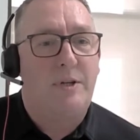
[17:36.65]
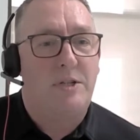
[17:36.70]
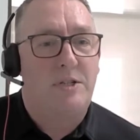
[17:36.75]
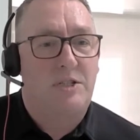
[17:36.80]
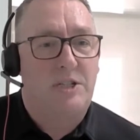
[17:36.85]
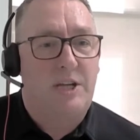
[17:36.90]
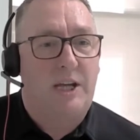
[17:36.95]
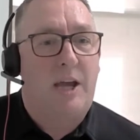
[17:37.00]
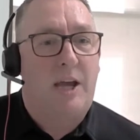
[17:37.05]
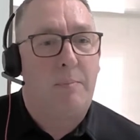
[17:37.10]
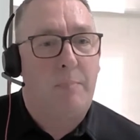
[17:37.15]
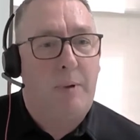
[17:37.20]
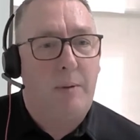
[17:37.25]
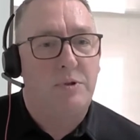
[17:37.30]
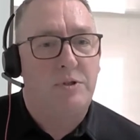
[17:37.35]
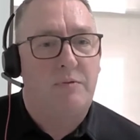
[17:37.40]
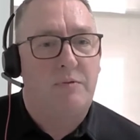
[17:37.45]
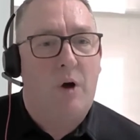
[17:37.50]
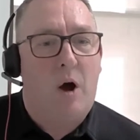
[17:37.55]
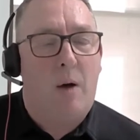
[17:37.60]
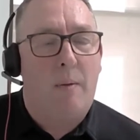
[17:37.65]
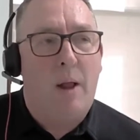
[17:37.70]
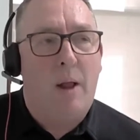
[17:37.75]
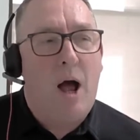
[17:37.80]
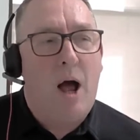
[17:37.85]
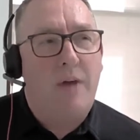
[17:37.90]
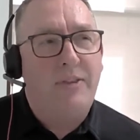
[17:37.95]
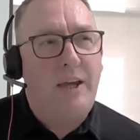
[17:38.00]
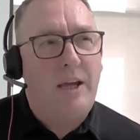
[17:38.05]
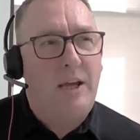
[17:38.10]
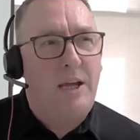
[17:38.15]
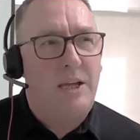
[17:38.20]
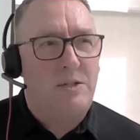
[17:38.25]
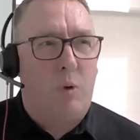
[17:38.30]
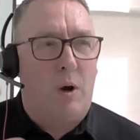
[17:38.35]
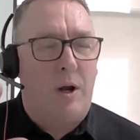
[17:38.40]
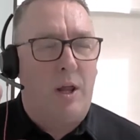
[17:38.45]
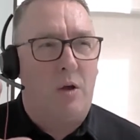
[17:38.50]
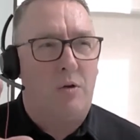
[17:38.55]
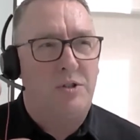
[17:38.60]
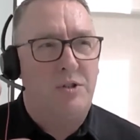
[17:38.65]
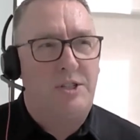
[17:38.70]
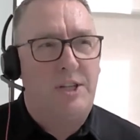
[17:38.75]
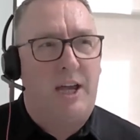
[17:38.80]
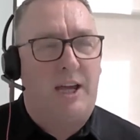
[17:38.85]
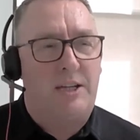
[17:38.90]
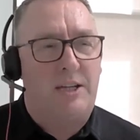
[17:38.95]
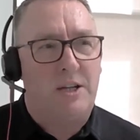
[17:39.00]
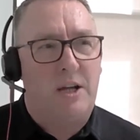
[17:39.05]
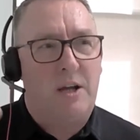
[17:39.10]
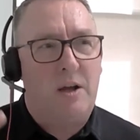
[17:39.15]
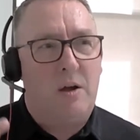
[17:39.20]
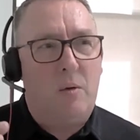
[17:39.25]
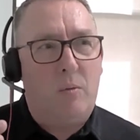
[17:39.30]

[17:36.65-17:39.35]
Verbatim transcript: to stick it in people's environment. I think it's one of those things.